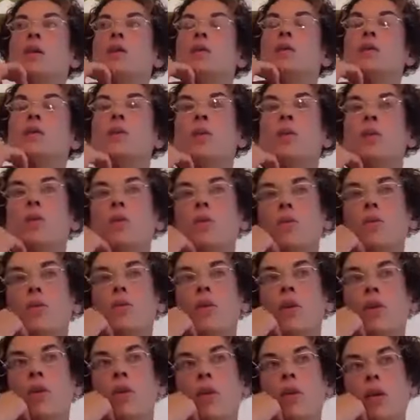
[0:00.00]
So
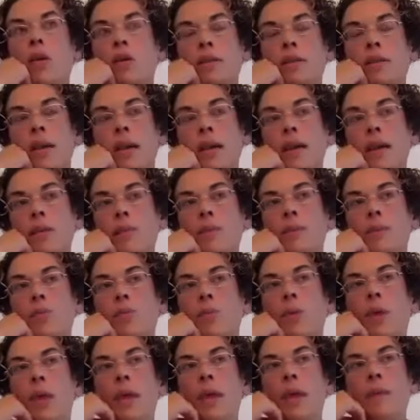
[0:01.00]
there are times
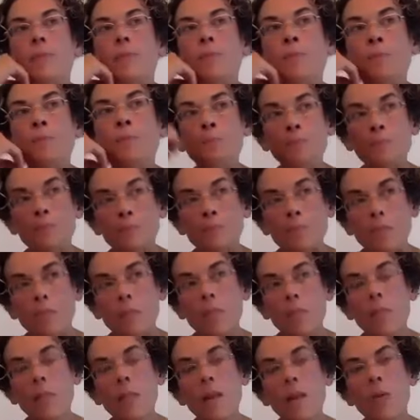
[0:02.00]
when
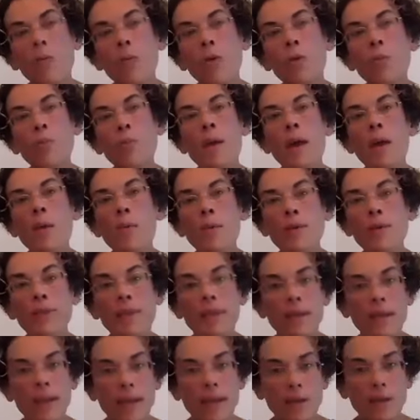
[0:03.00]
we're met with
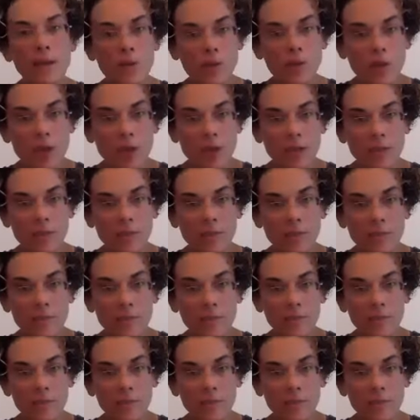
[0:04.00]
an energy.